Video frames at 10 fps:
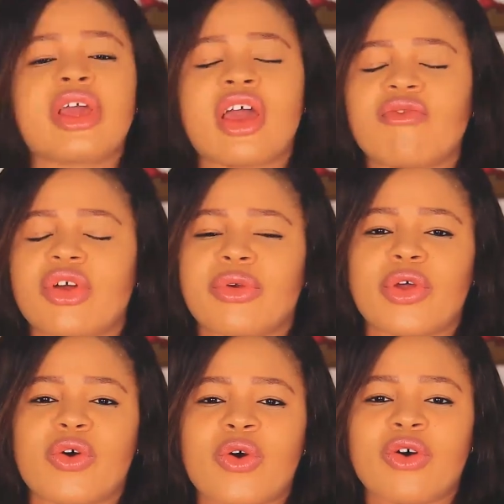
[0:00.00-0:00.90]
became
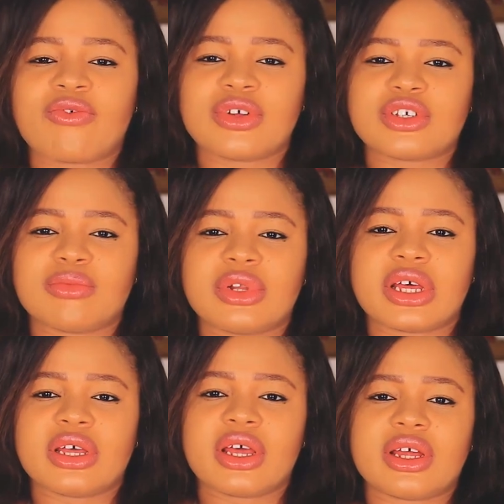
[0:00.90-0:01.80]
very uncomfortable
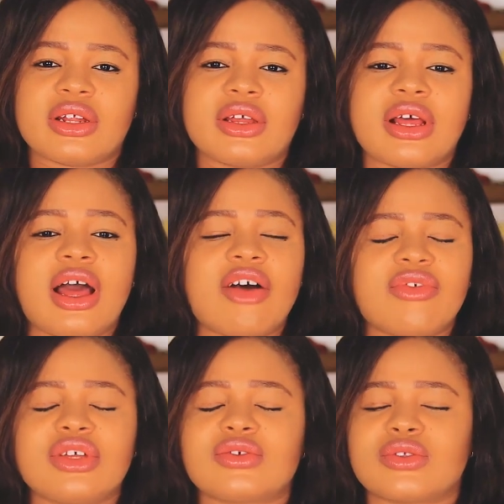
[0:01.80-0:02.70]
again.
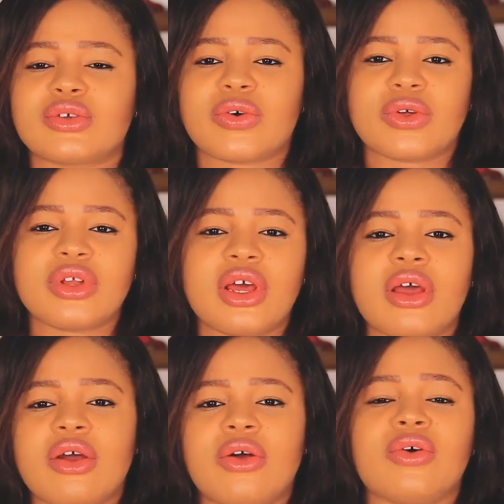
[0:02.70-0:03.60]
Having to turn
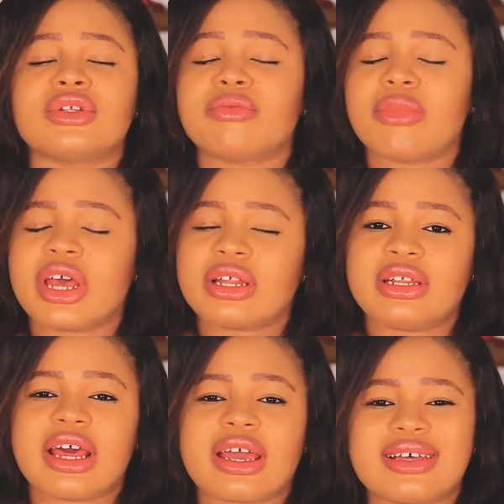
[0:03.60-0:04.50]
on the
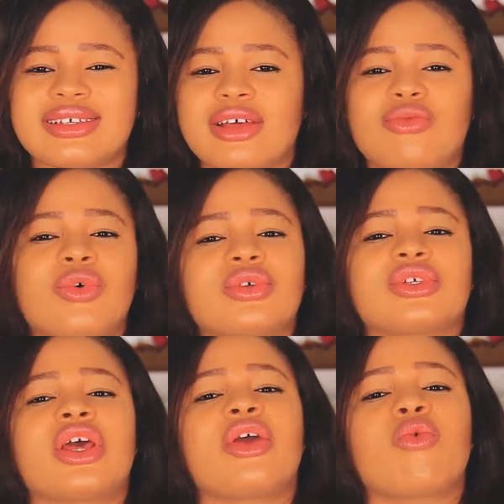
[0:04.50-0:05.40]
bed, like I said,
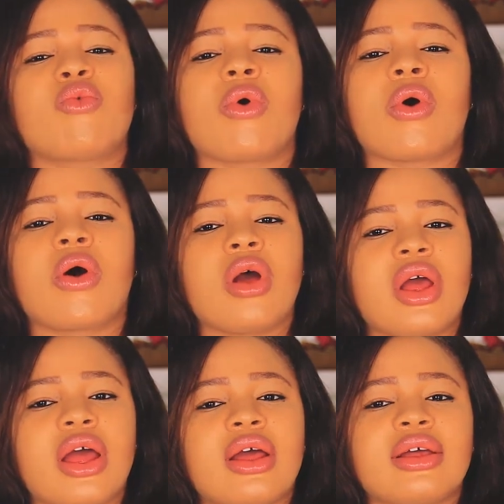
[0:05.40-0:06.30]
was war.
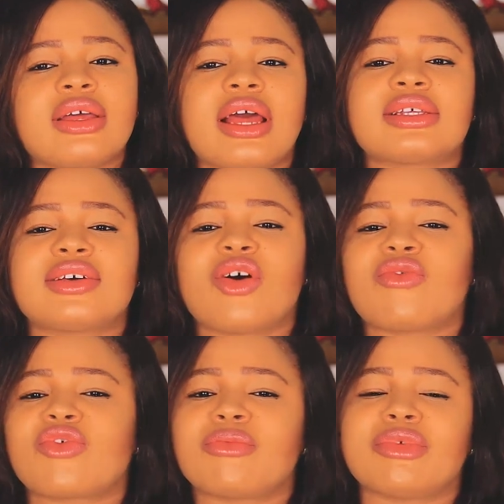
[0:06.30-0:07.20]
Getting
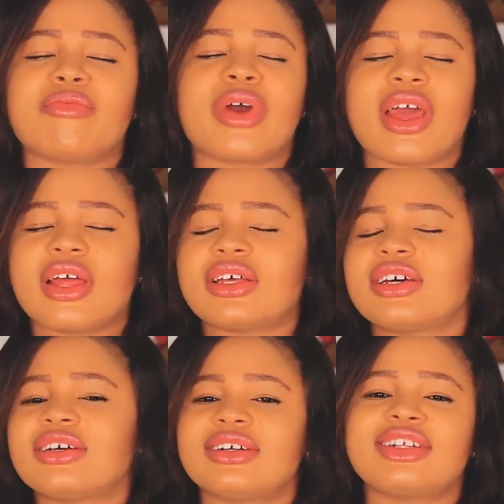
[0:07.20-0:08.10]
up from the bed,
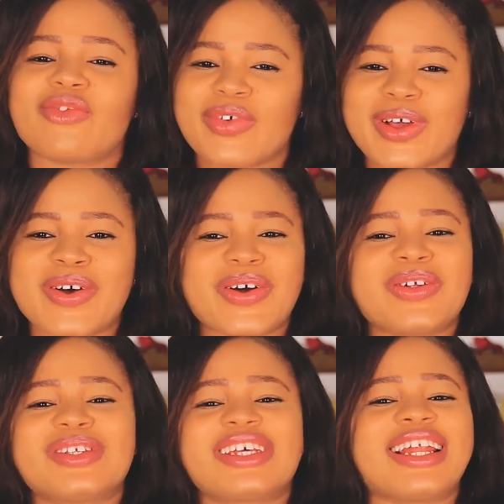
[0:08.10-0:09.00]

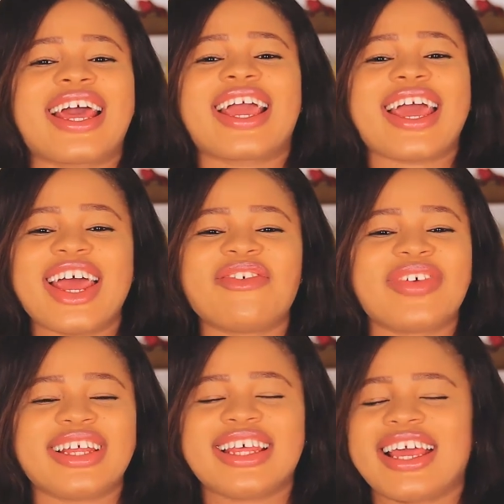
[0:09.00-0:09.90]
difficult. Like
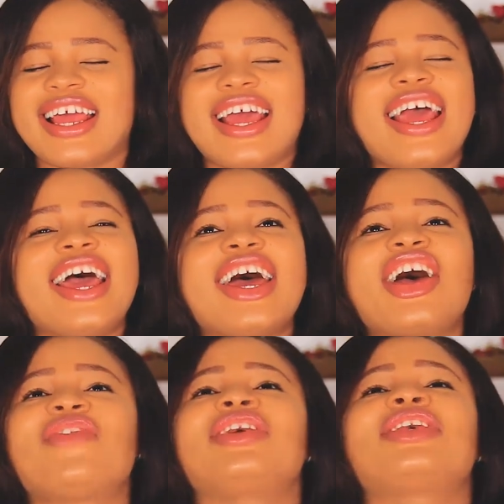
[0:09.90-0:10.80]

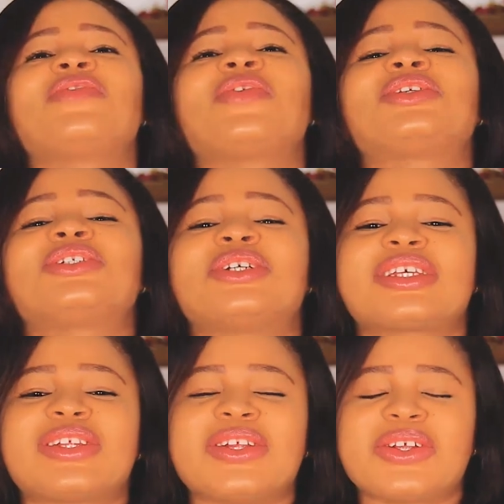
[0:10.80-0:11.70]
everything was
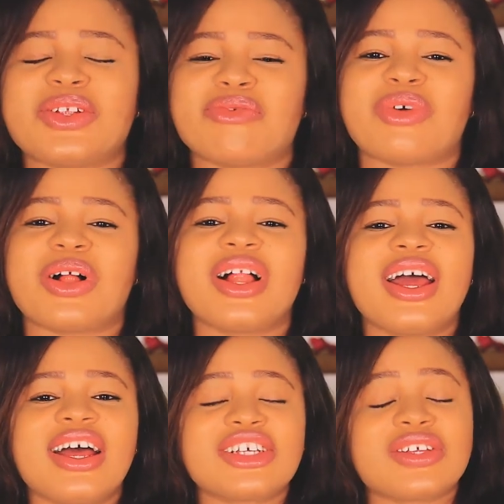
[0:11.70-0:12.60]
just not normal.
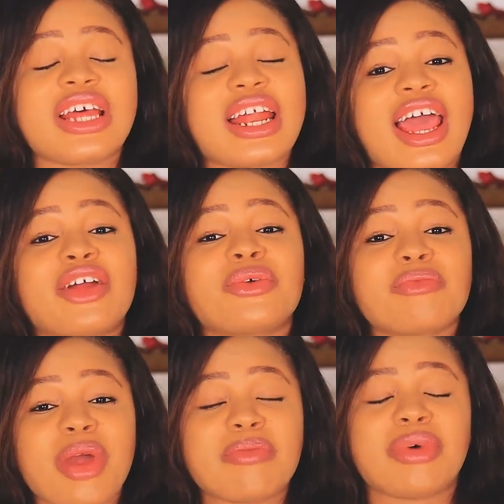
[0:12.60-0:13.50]
So then I
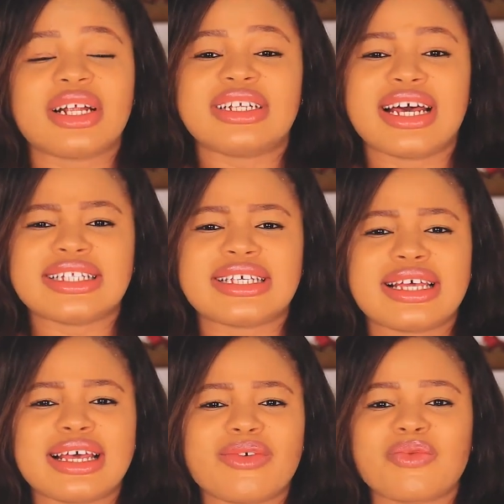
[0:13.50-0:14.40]
remember
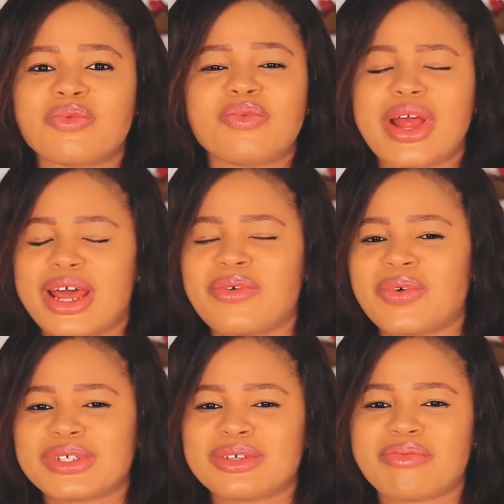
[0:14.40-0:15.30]
that when I
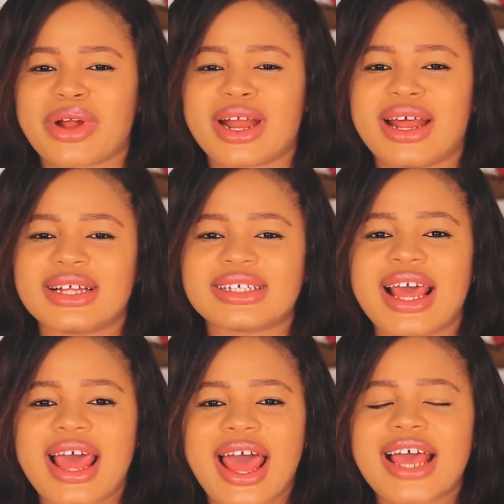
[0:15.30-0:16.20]
wasn't pregnant,
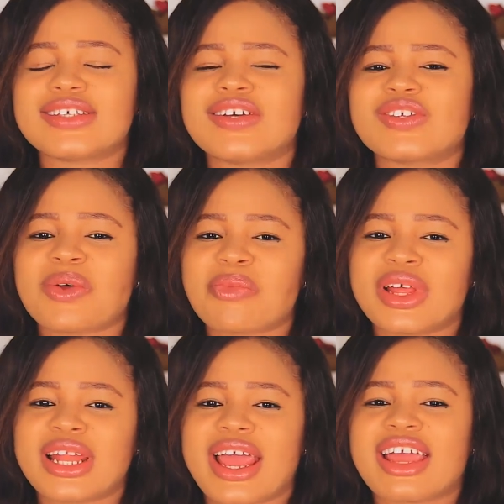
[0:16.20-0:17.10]
I saw
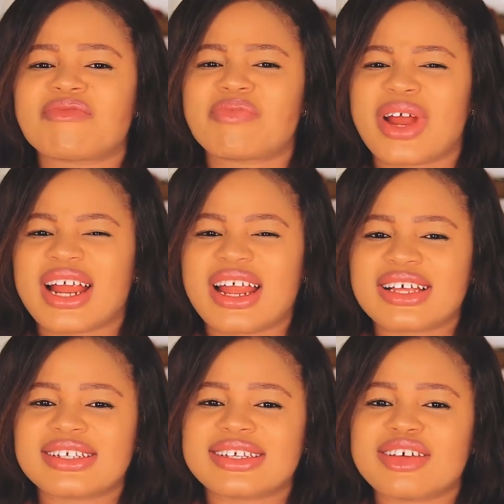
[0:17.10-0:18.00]
something like a
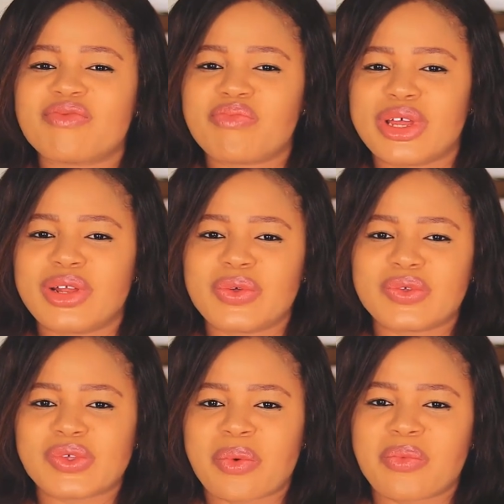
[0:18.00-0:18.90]
pregnancy
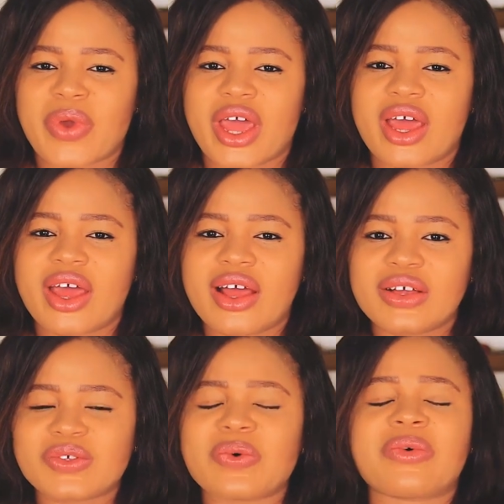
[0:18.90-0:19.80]
pillow somewhere.
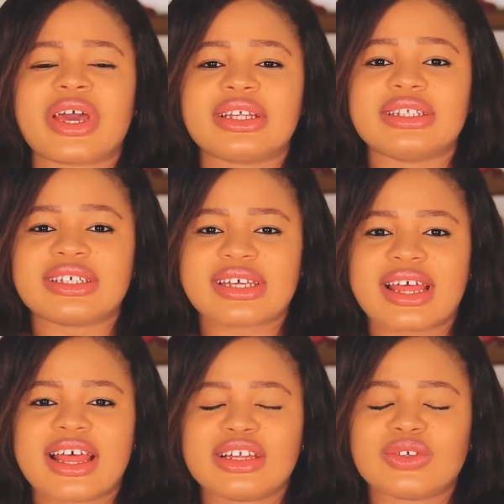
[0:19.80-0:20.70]
So I
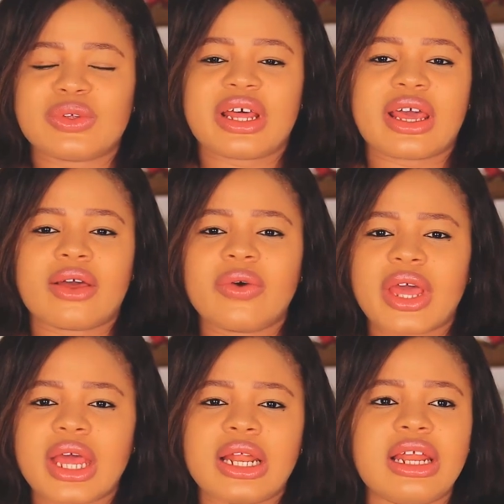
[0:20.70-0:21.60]
decided to, like,
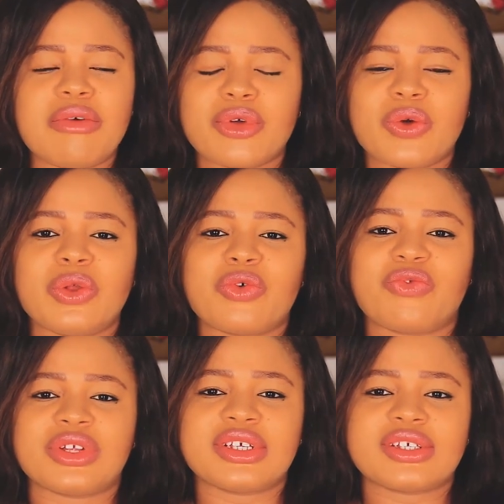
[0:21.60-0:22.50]
okay, let me go
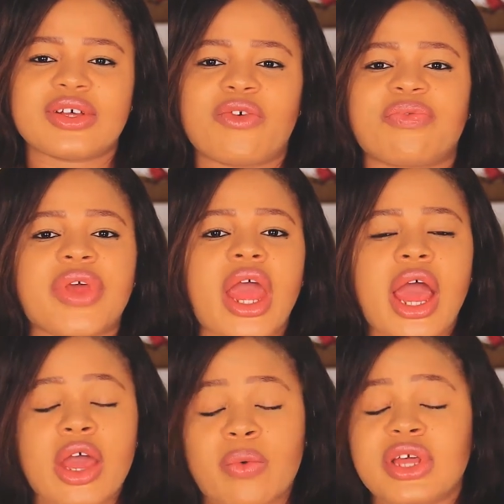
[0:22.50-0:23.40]
look for this stuff.
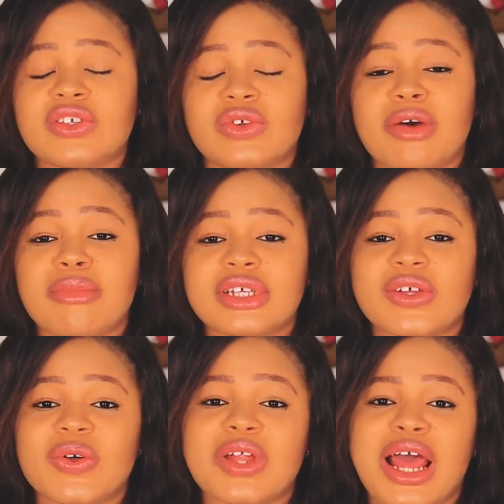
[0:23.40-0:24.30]
I went on
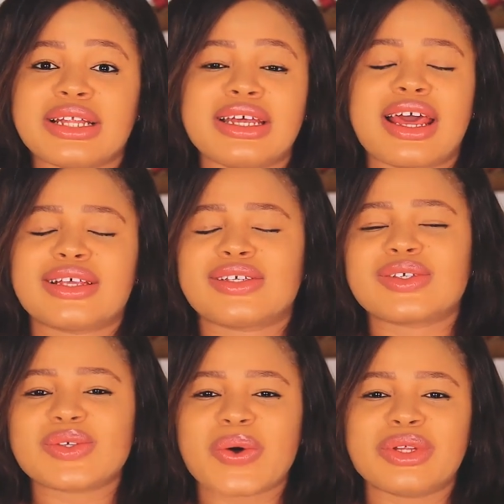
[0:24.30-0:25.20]
Amazon and then I
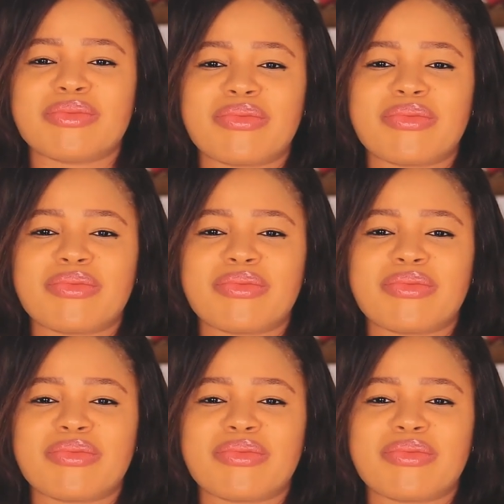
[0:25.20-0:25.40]
saw the